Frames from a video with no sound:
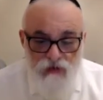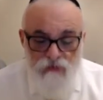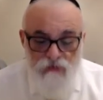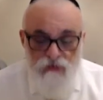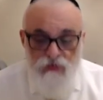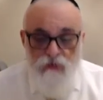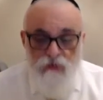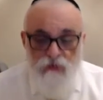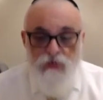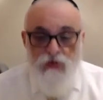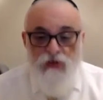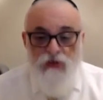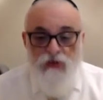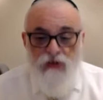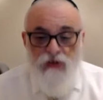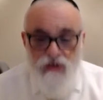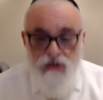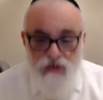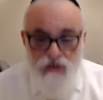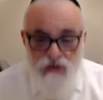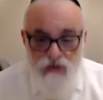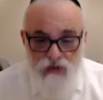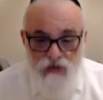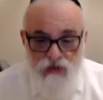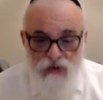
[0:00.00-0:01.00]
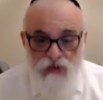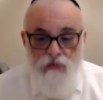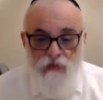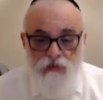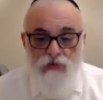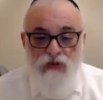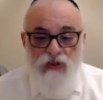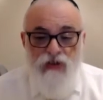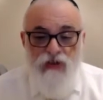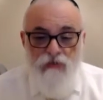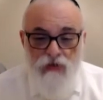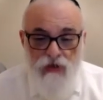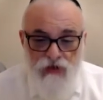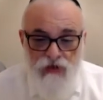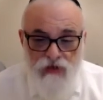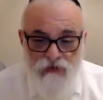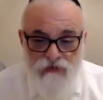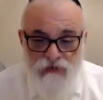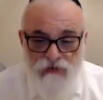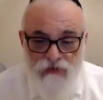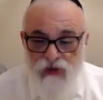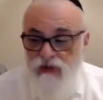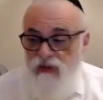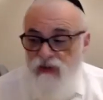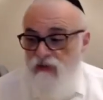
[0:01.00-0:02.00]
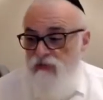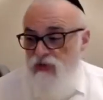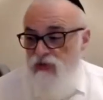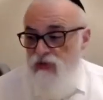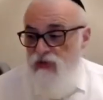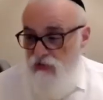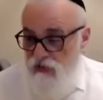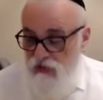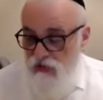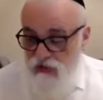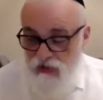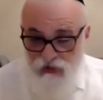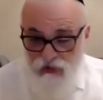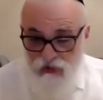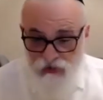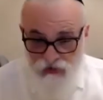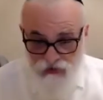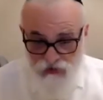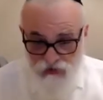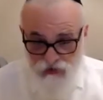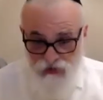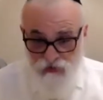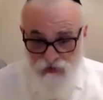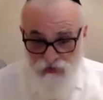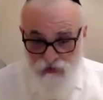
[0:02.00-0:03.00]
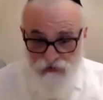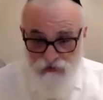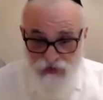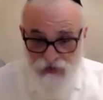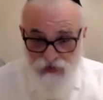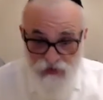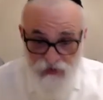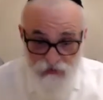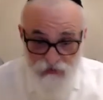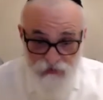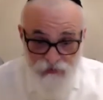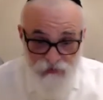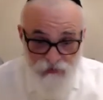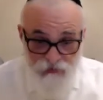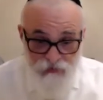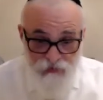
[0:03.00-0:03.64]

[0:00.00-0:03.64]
But Protius yes, Ishmael Basif Fanim, so in detail there's two Ifanim.